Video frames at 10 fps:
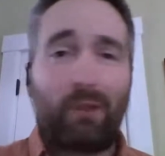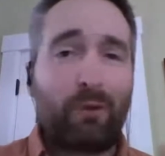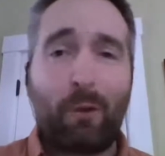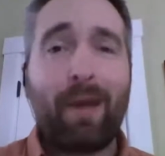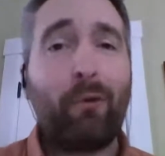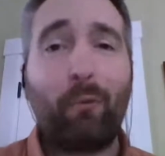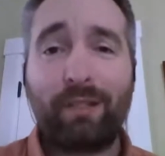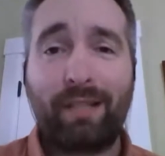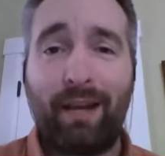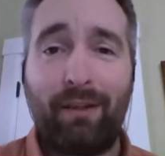no matter what
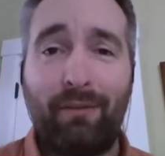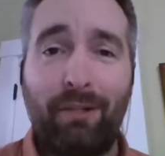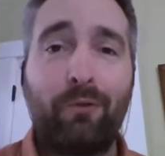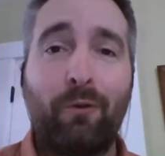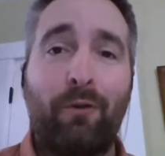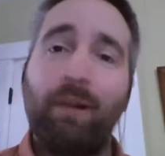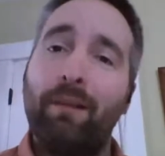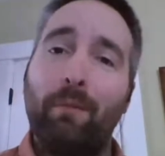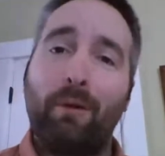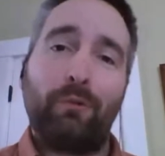side of the fence you're on, right? The
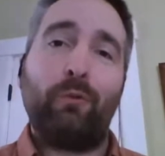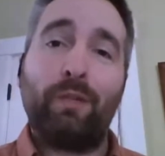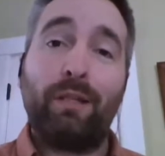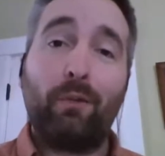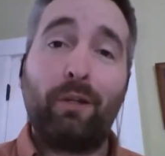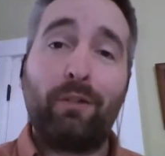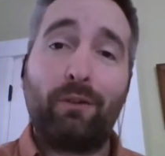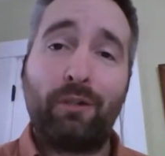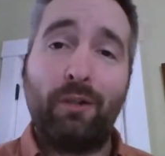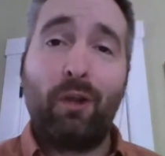person who did the
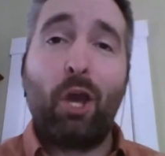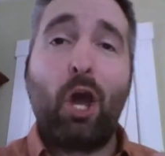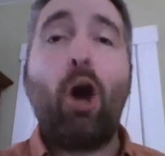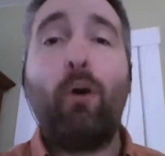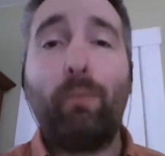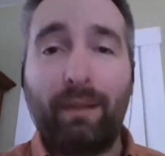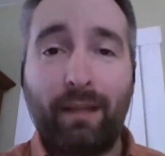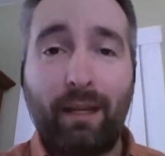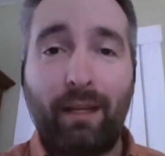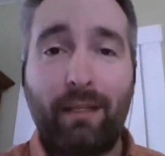research, hoping
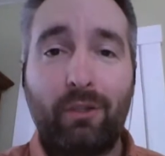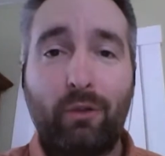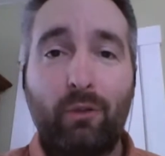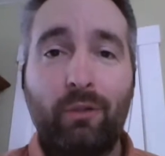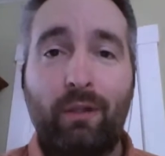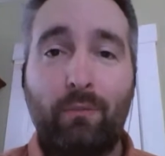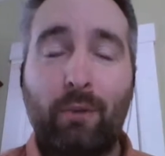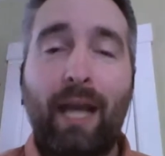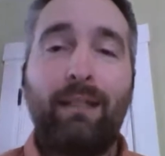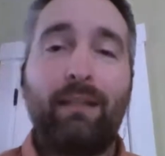that it gets used in
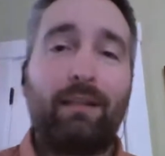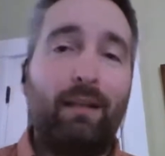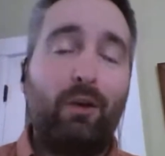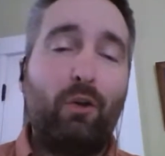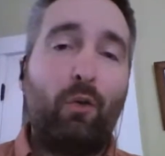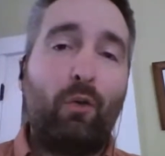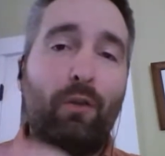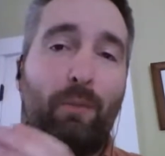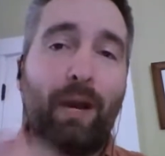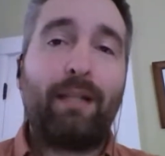practice, or the
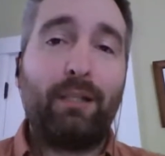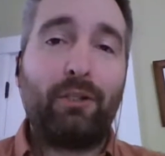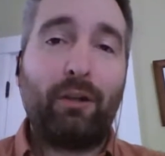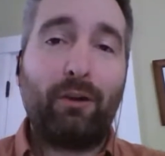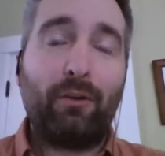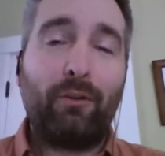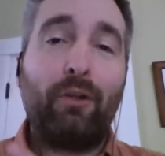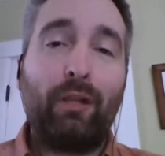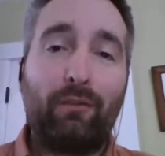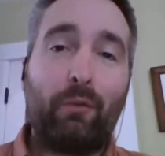practitioner
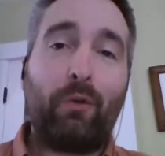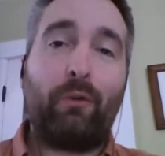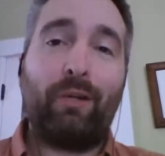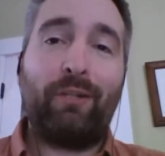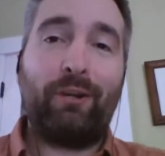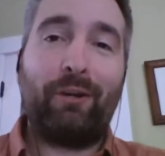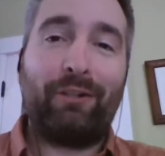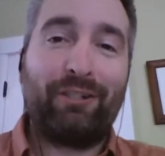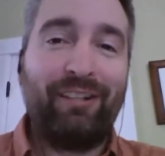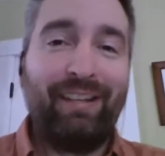looking for the
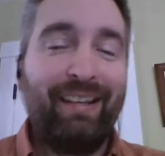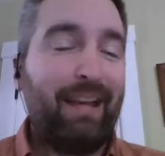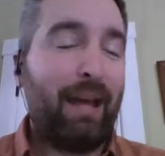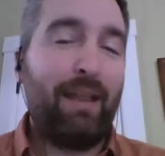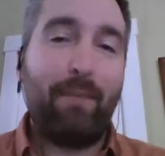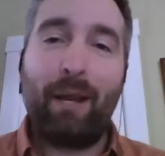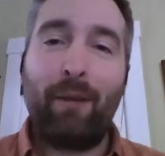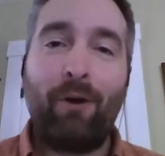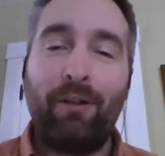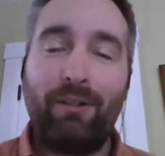research. That
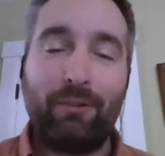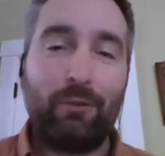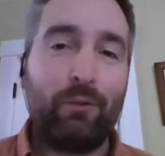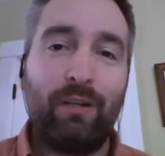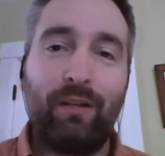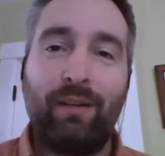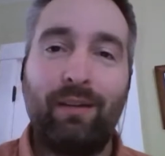paywall is usually